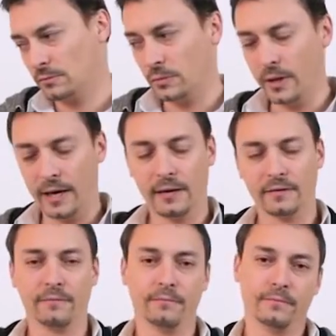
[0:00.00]
we have
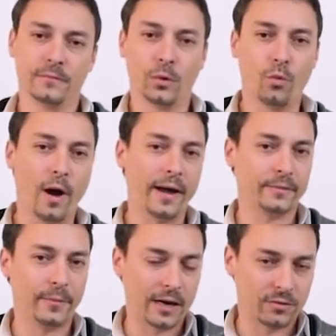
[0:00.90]
a
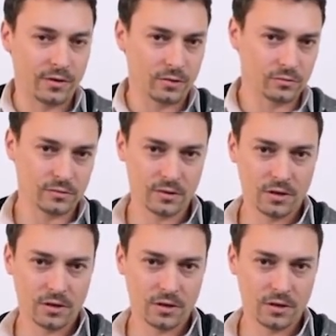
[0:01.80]
white background